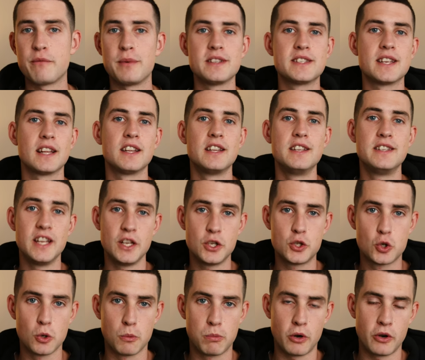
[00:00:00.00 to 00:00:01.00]
have been selling
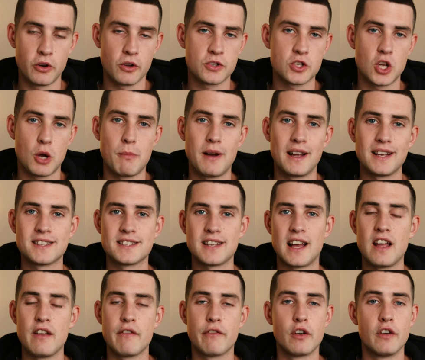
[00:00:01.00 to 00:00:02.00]
digital products on my
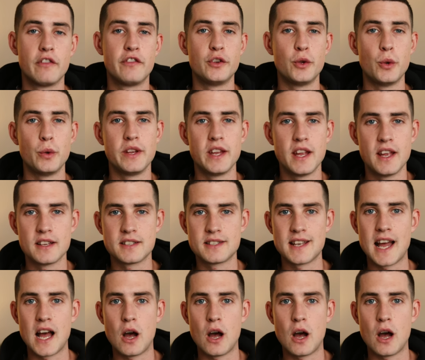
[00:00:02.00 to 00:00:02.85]
site for a few years